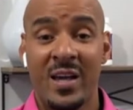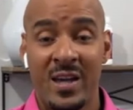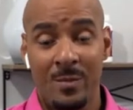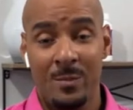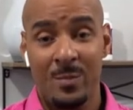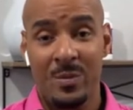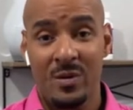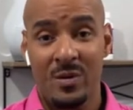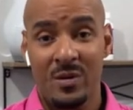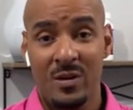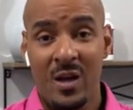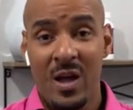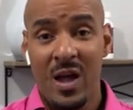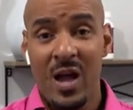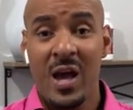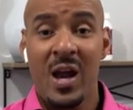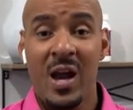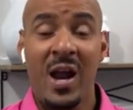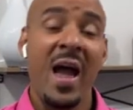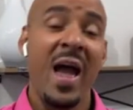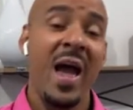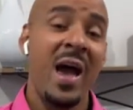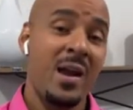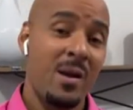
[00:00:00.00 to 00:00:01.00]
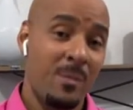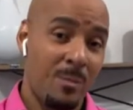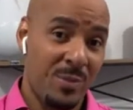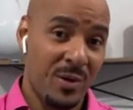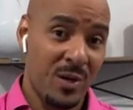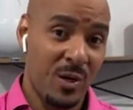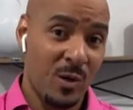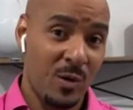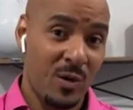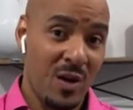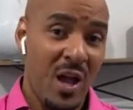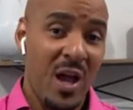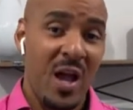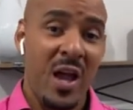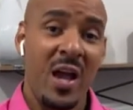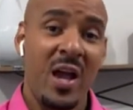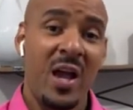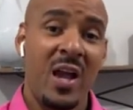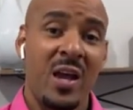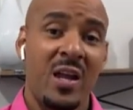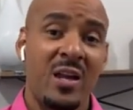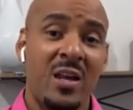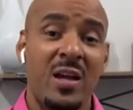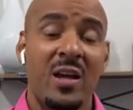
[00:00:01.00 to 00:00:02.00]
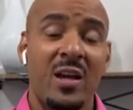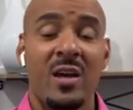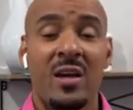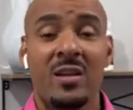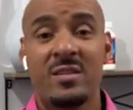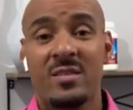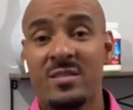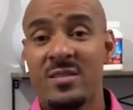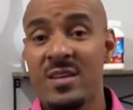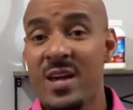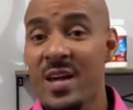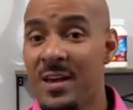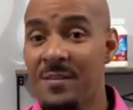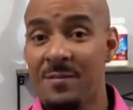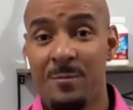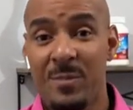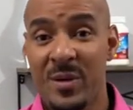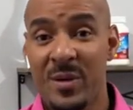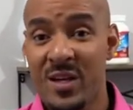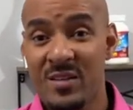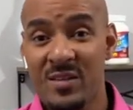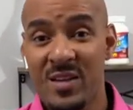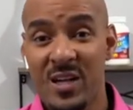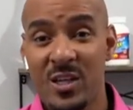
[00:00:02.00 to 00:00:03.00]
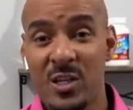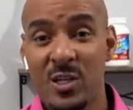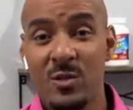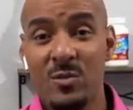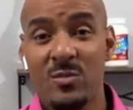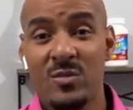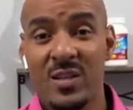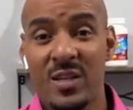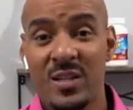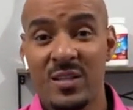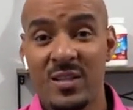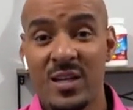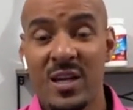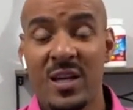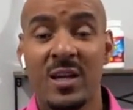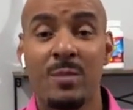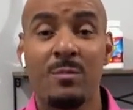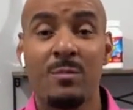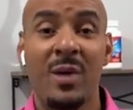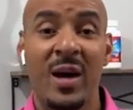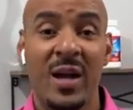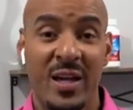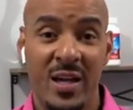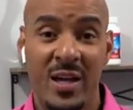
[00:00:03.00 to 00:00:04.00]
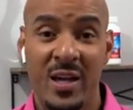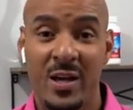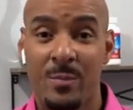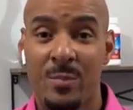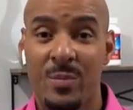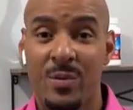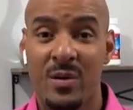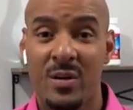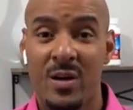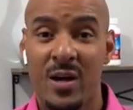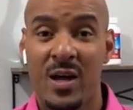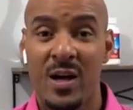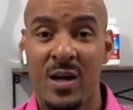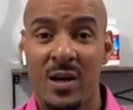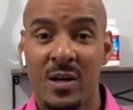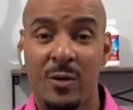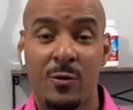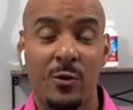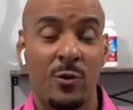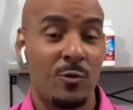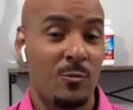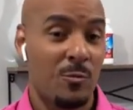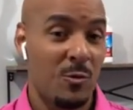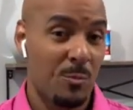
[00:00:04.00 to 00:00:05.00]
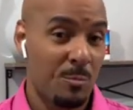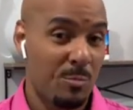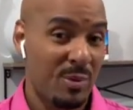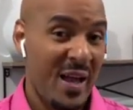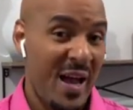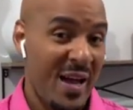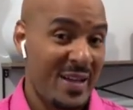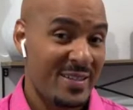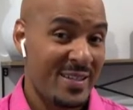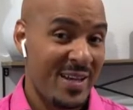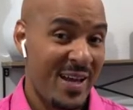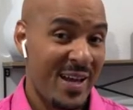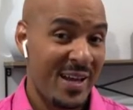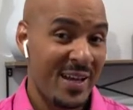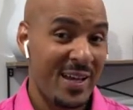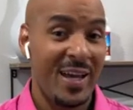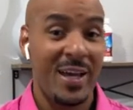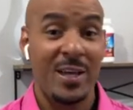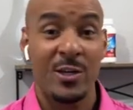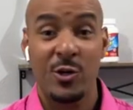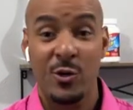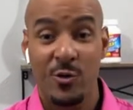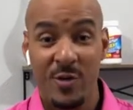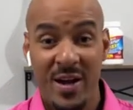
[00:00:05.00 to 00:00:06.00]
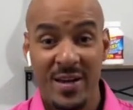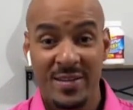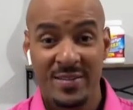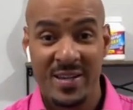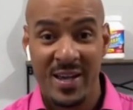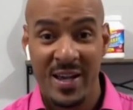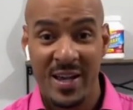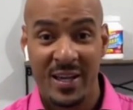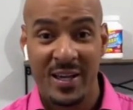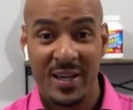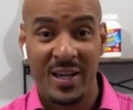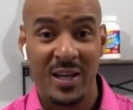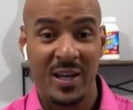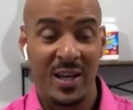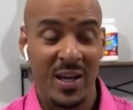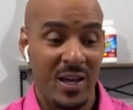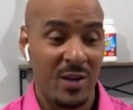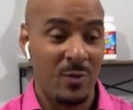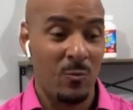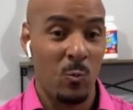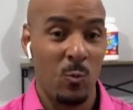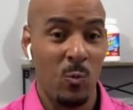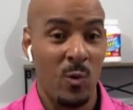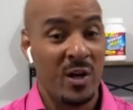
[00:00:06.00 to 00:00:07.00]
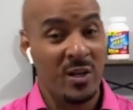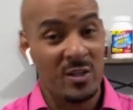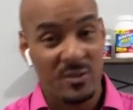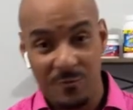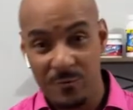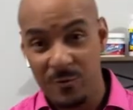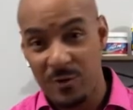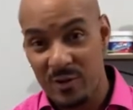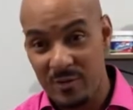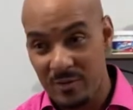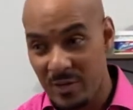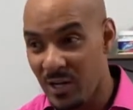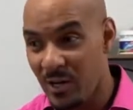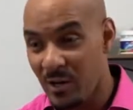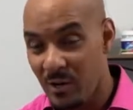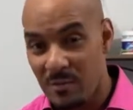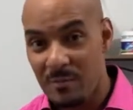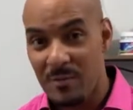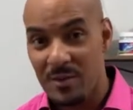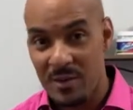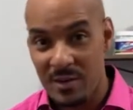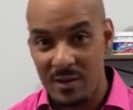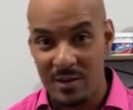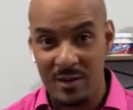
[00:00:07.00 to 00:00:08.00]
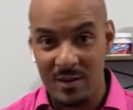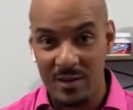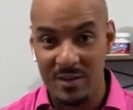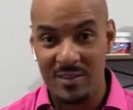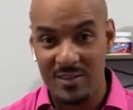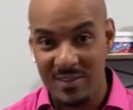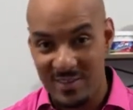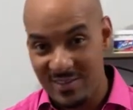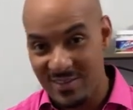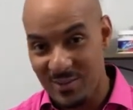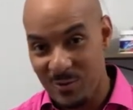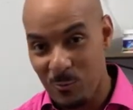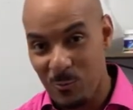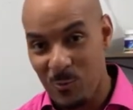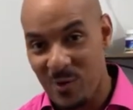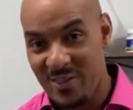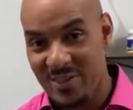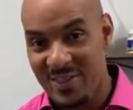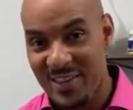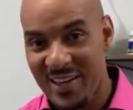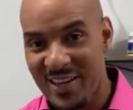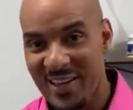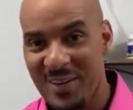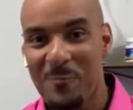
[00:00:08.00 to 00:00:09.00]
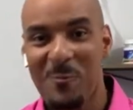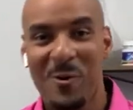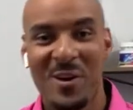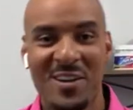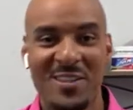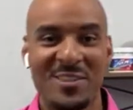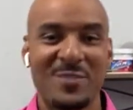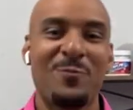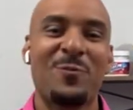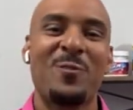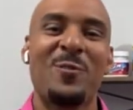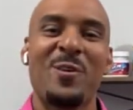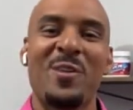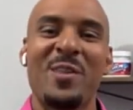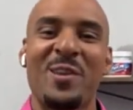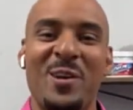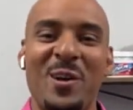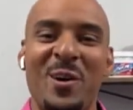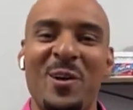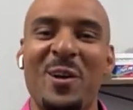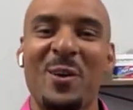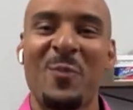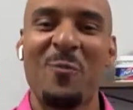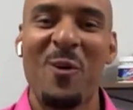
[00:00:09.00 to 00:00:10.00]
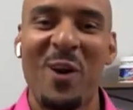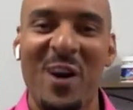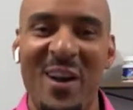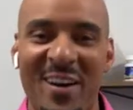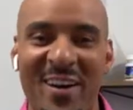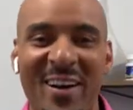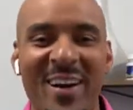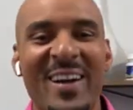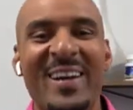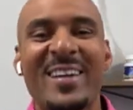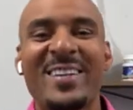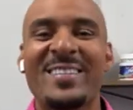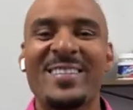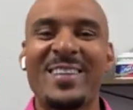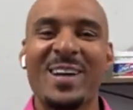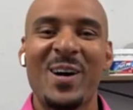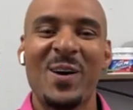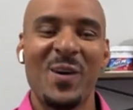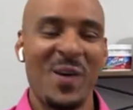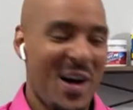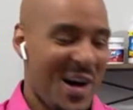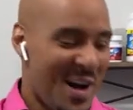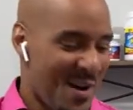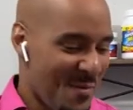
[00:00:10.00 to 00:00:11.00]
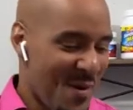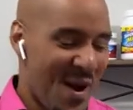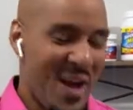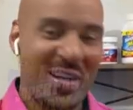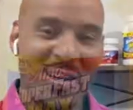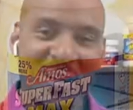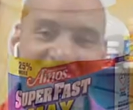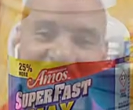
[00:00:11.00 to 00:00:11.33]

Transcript: camper and I had a boat, and it's safe because I use it in my camper. Uh, black tank and gray tank, and, and one is for you know the the one thing, and one is for the dirty water. Yeah. So um, I